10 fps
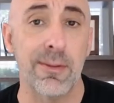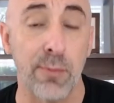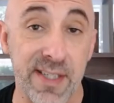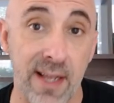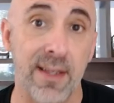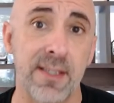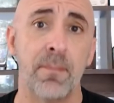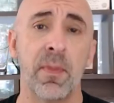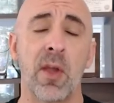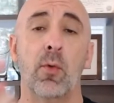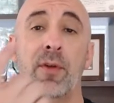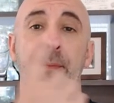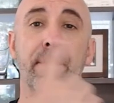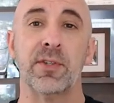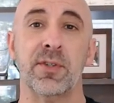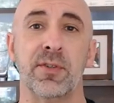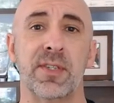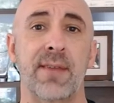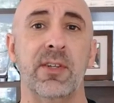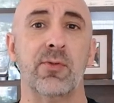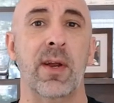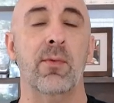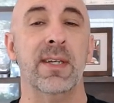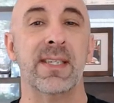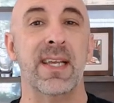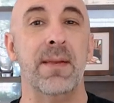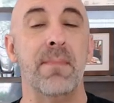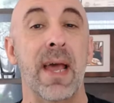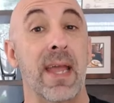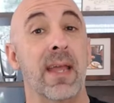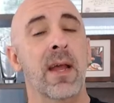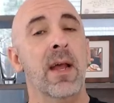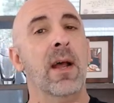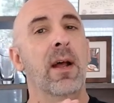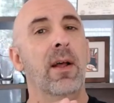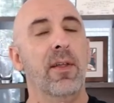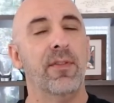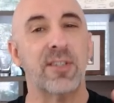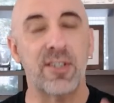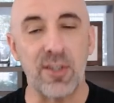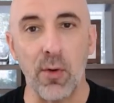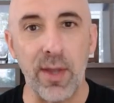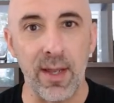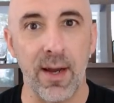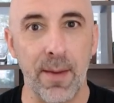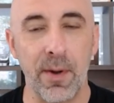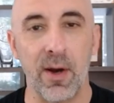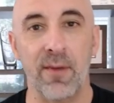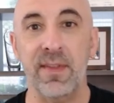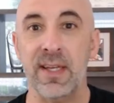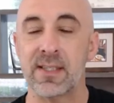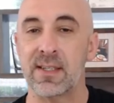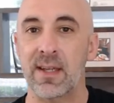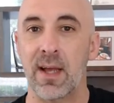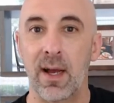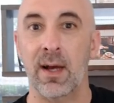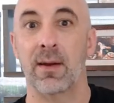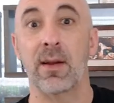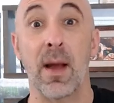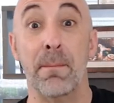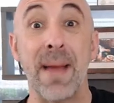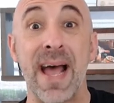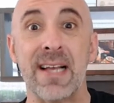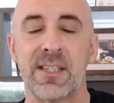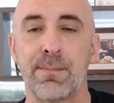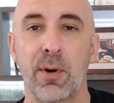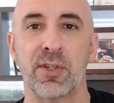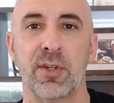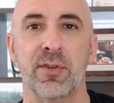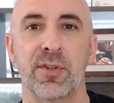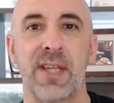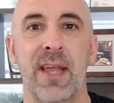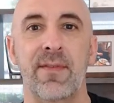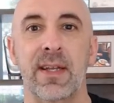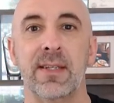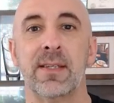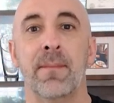will tell us what the personal savings rate was in May. The soaking up of this amassed personal savings